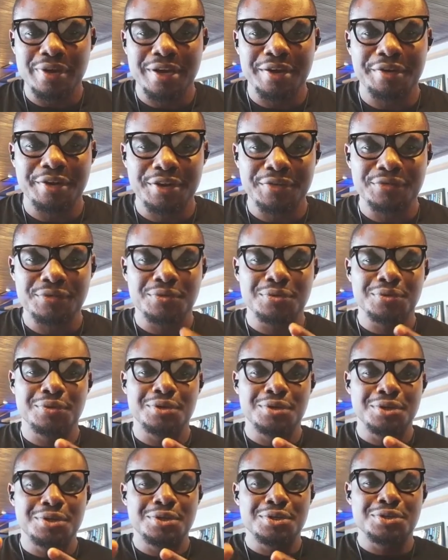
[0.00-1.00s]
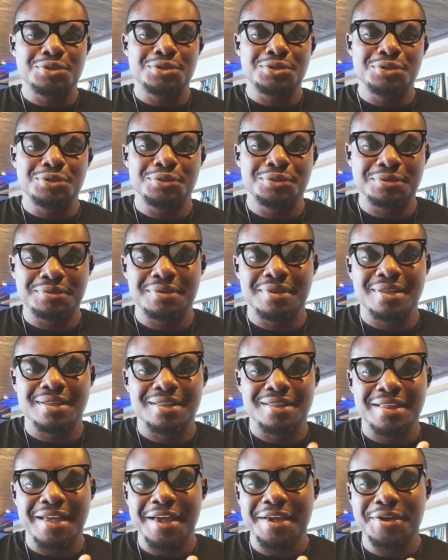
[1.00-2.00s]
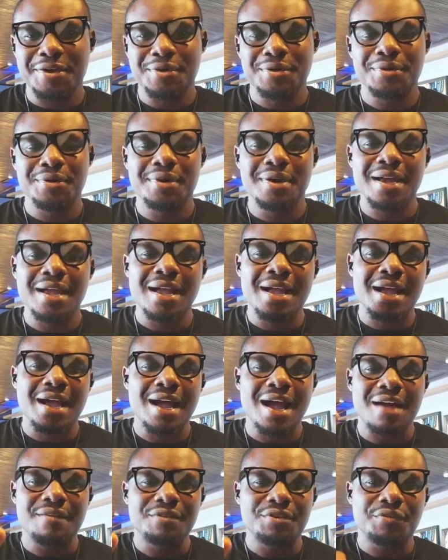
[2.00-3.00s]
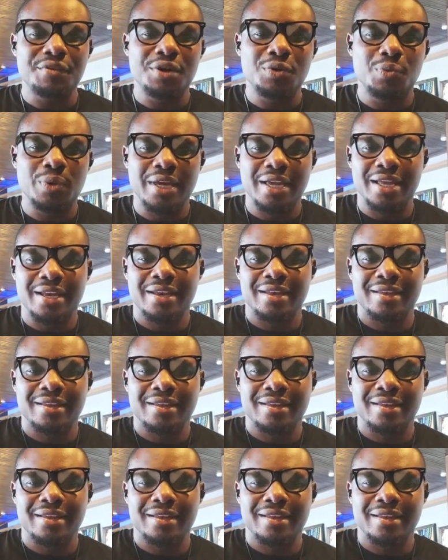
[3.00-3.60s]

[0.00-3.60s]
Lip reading: grateful to you. Thank you. Have a great weekend.